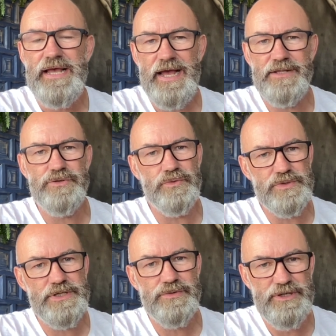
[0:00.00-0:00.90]
and
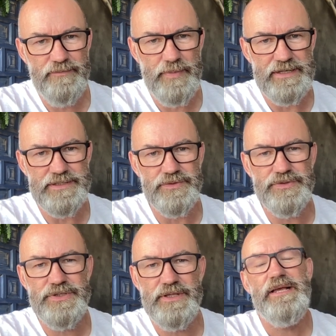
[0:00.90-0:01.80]
also Jeff
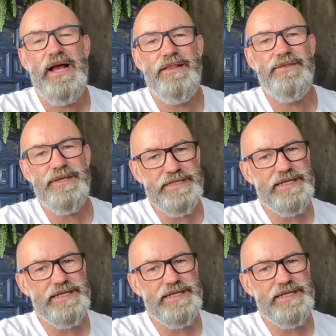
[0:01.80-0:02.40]
Bezos, and the things